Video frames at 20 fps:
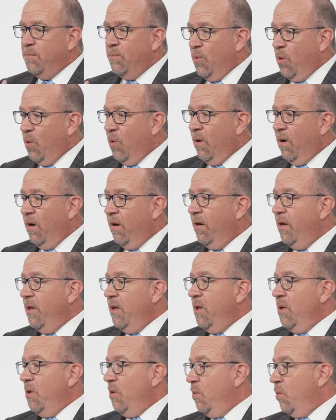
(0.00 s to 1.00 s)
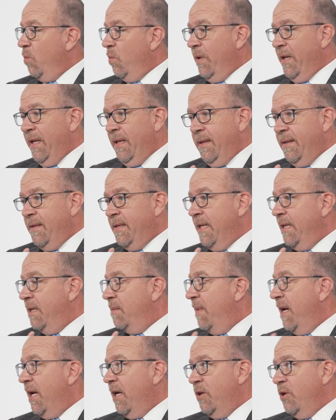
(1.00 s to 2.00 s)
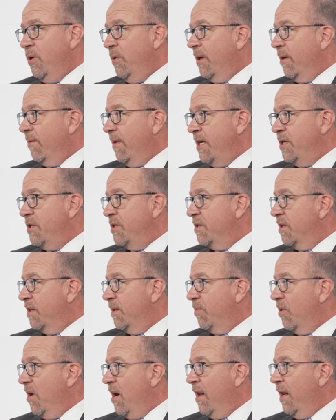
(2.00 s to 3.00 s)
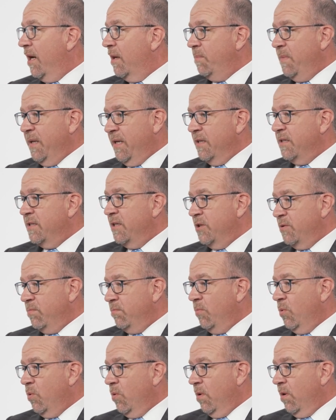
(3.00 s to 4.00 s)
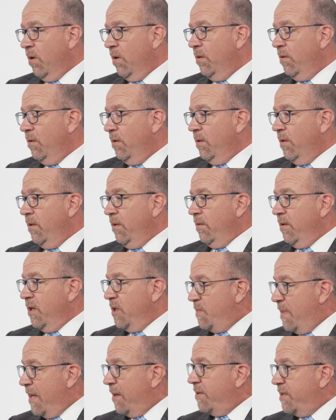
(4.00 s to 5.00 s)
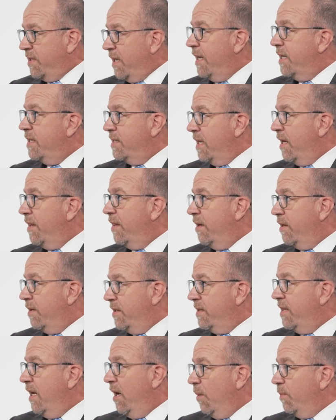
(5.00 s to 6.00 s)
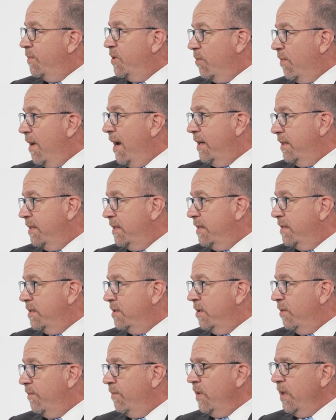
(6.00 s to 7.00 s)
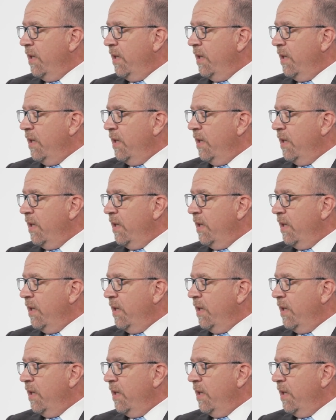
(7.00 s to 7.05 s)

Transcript: more, we need to make new iterations on the product because there's better science out there to help direct us. So,